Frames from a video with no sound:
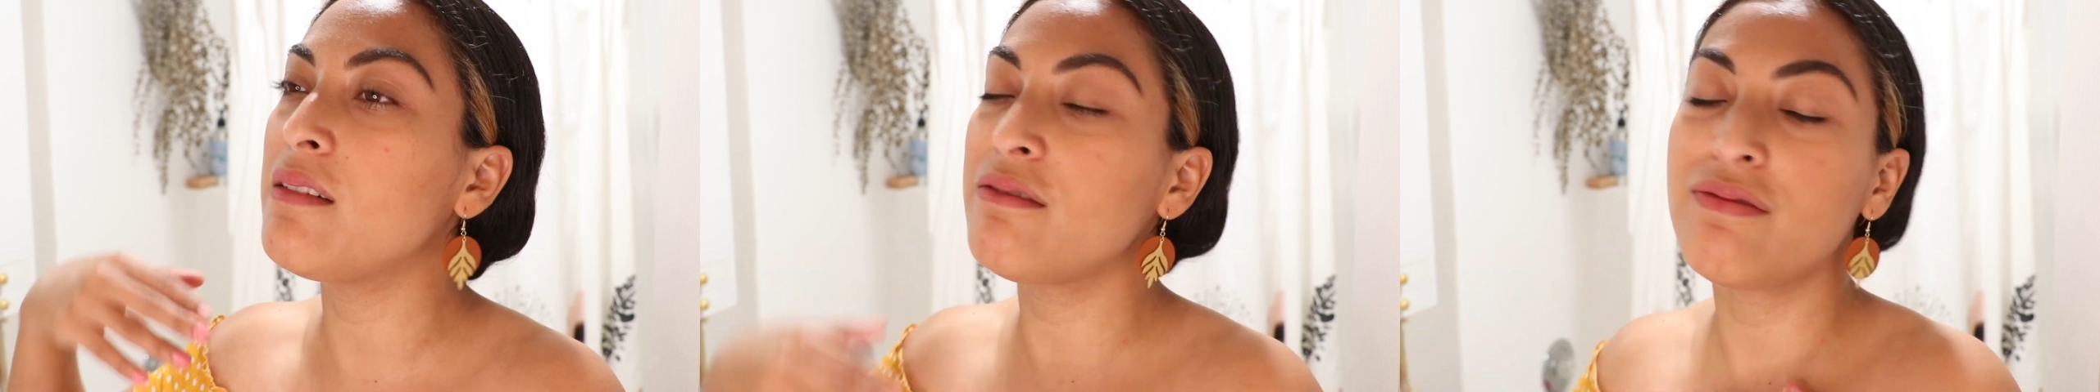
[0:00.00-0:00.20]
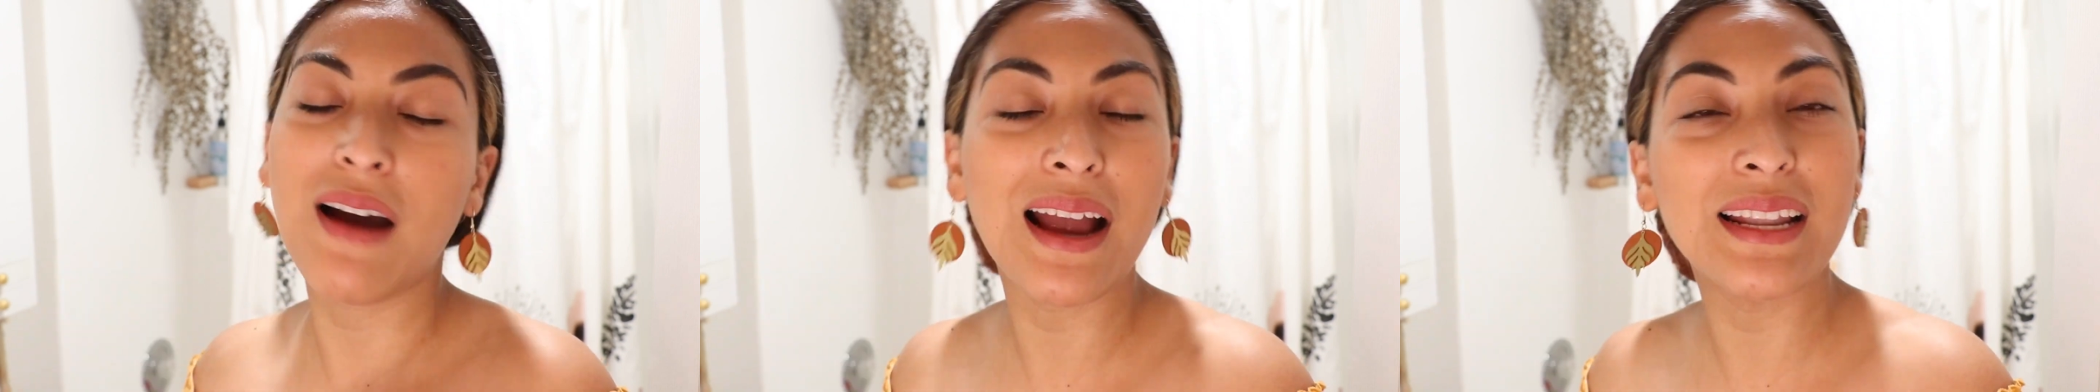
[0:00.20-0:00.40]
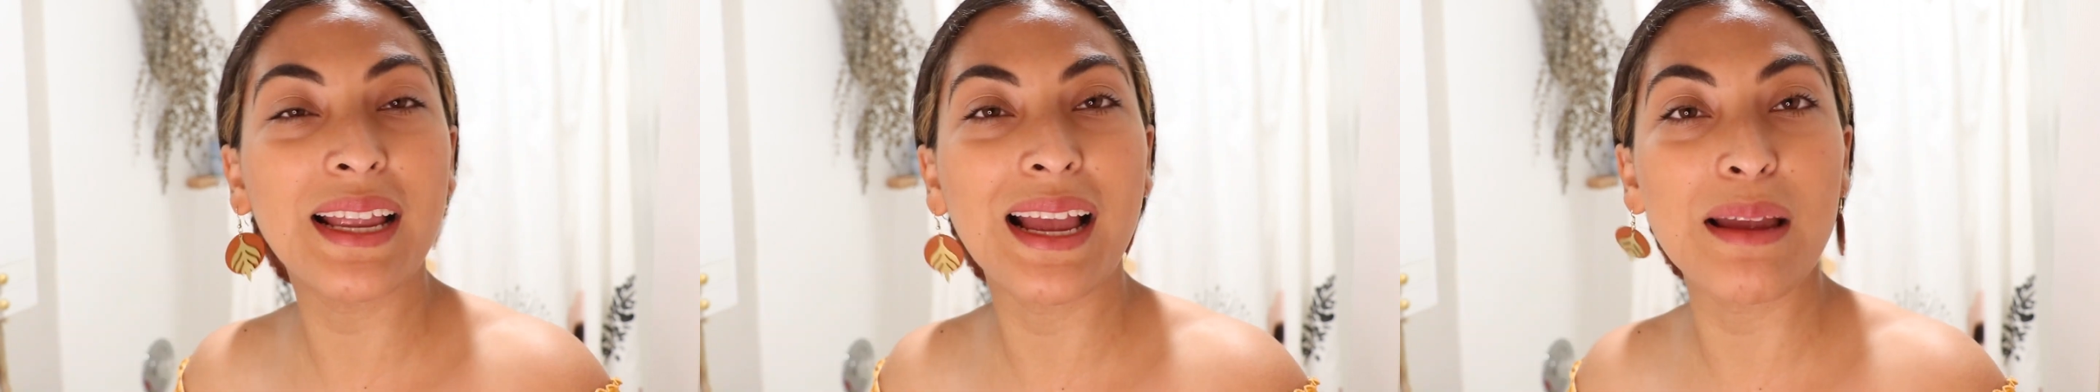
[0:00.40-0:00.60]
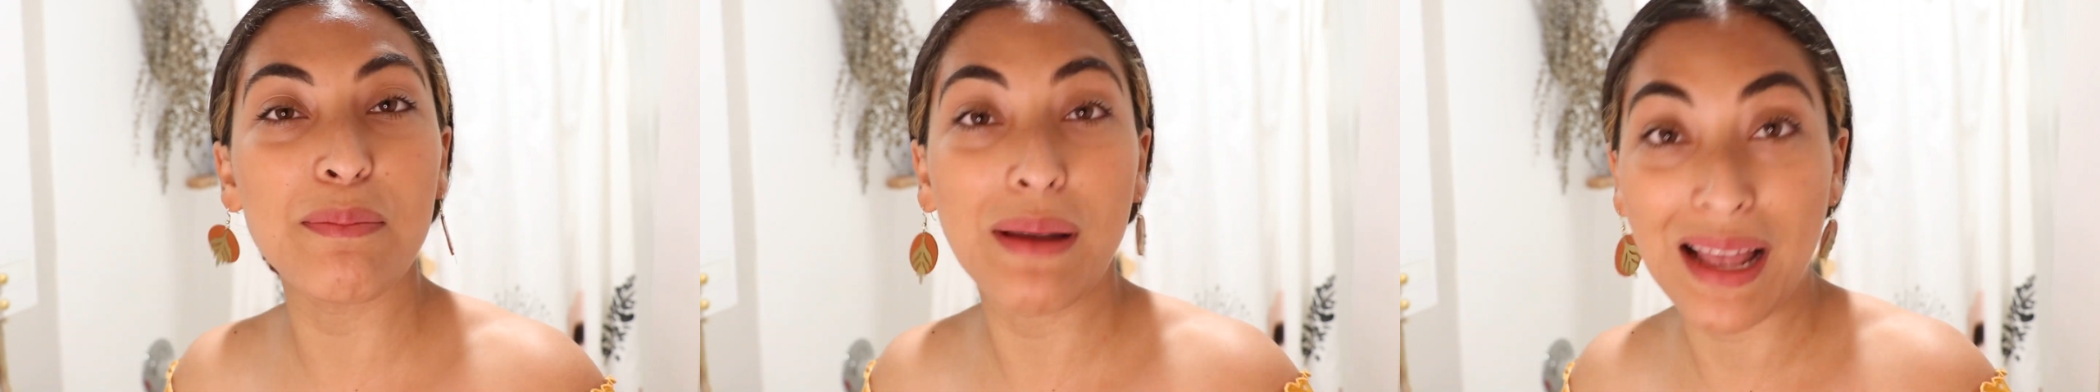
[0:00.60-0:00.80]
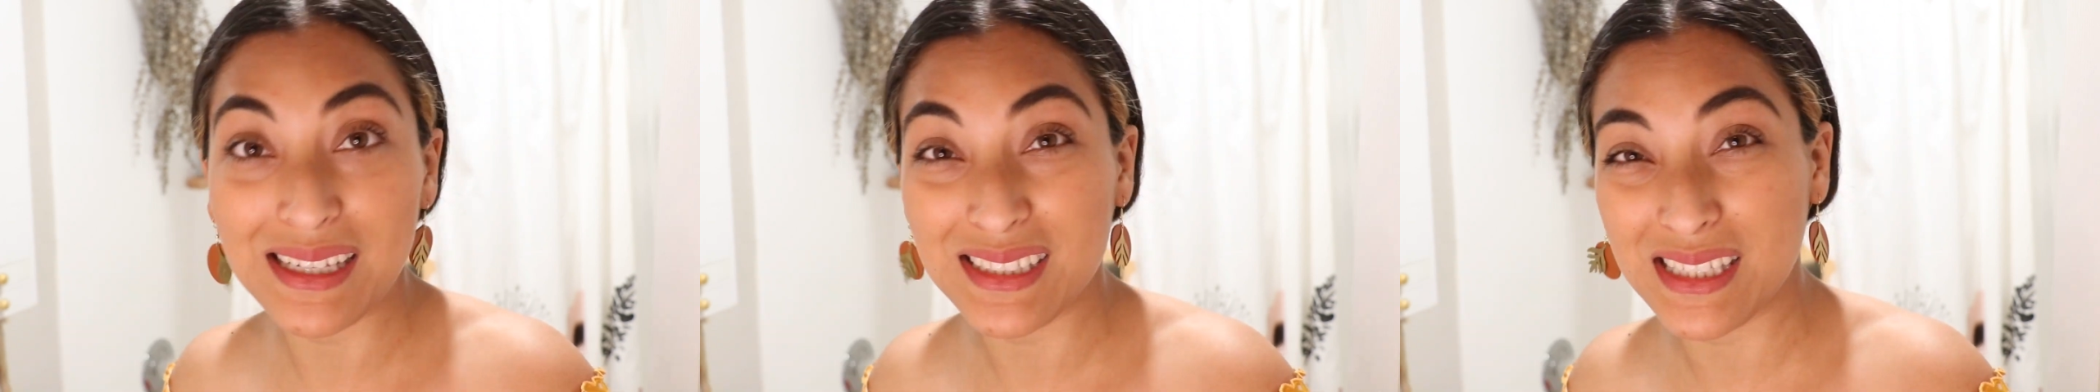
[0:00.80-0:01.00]
finding a
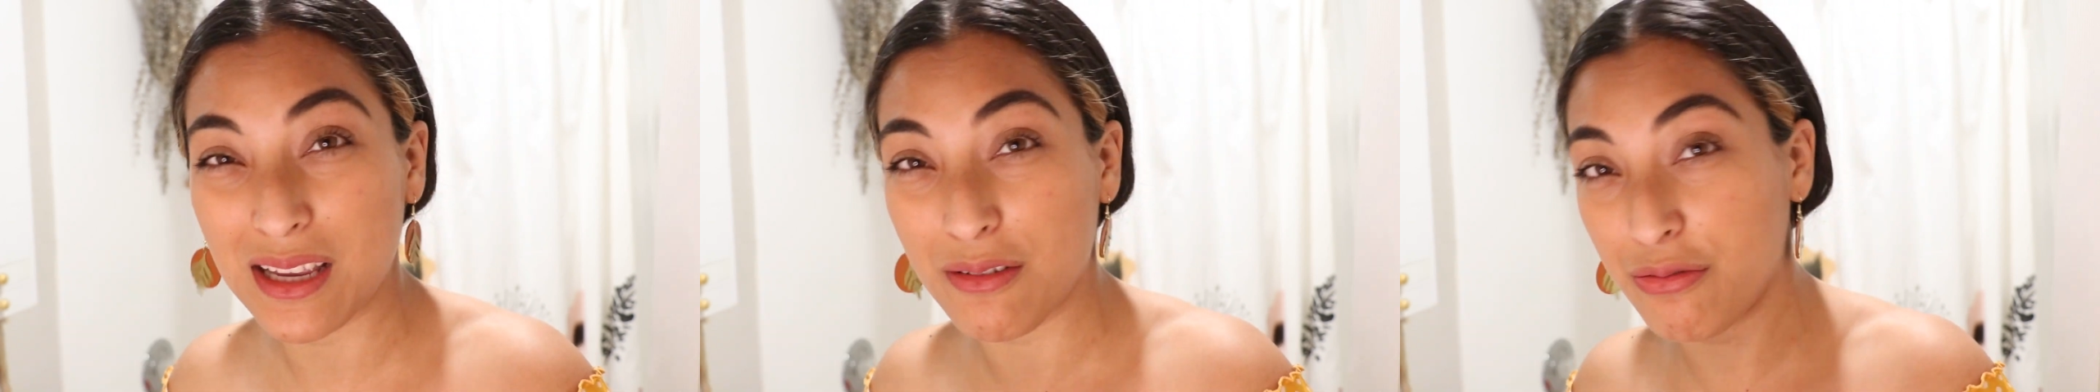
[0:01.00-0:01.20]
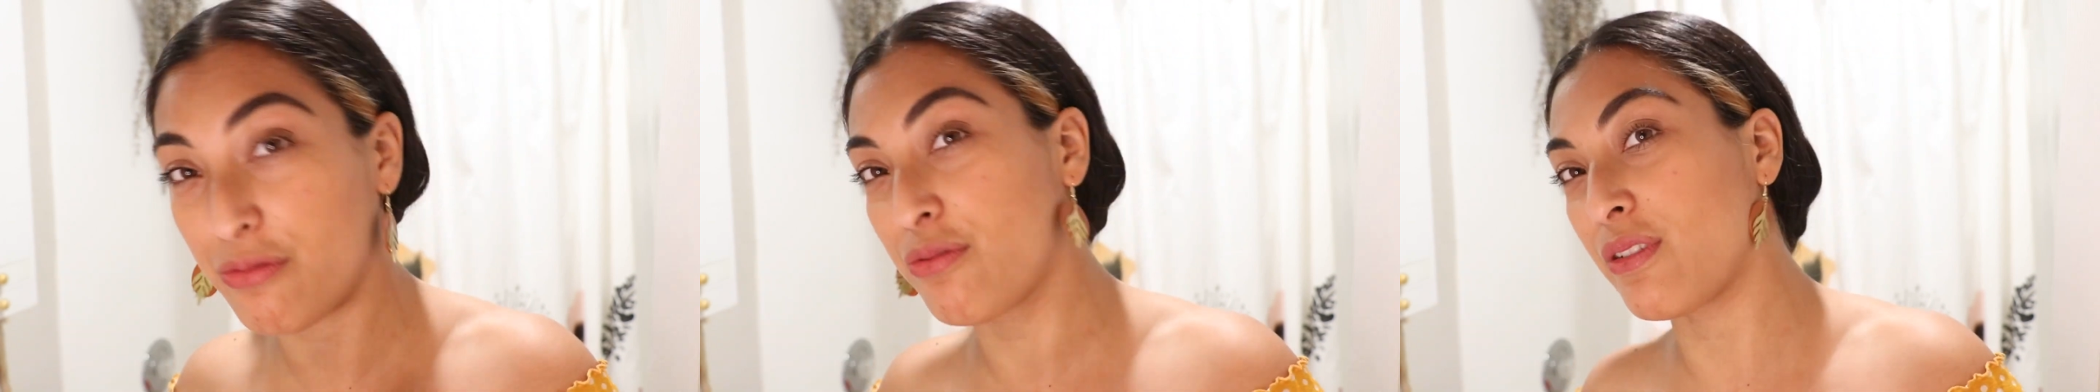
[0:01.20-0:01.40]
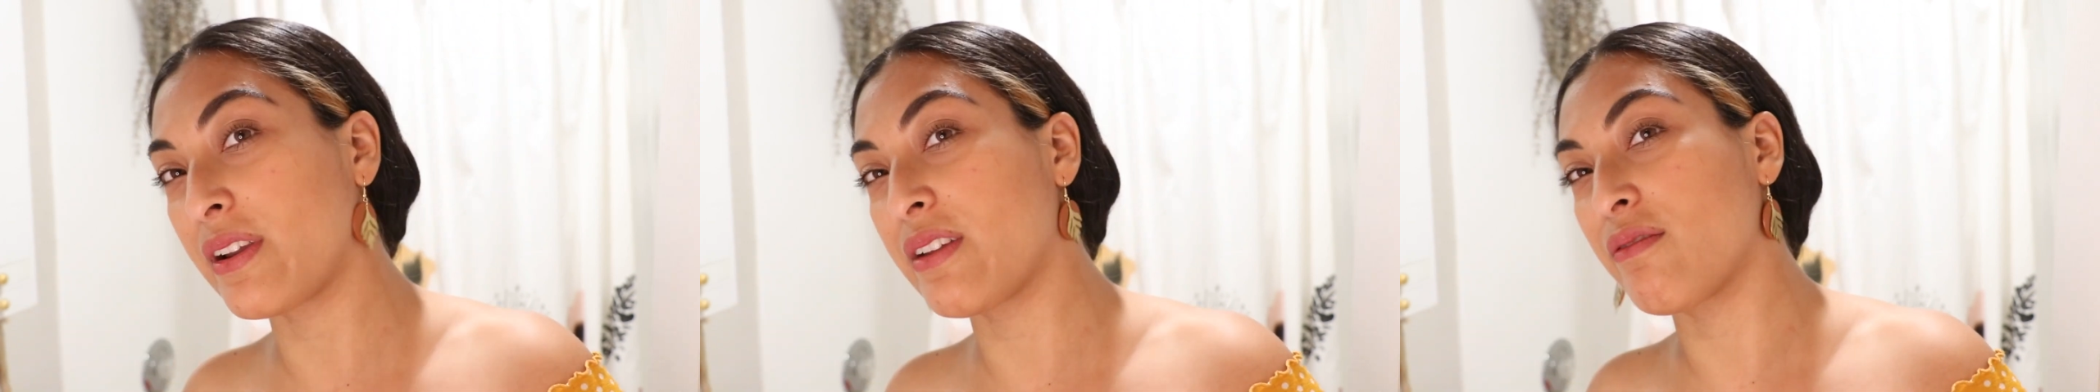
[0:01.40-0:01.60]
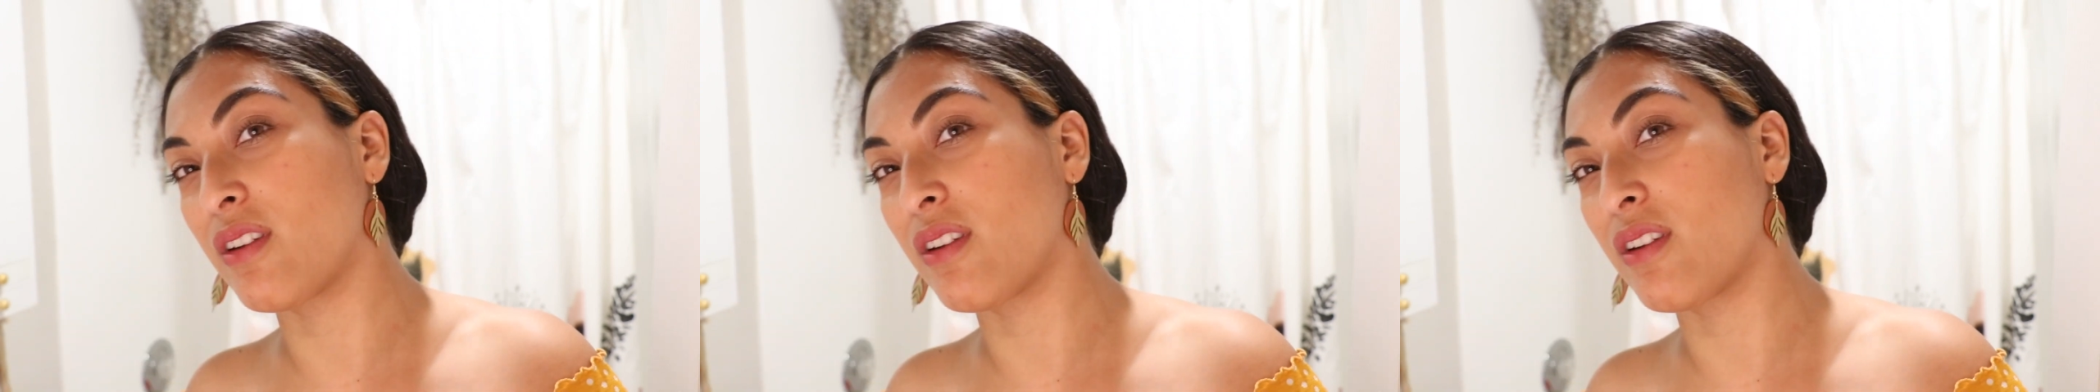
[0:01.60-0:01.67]
plastic-free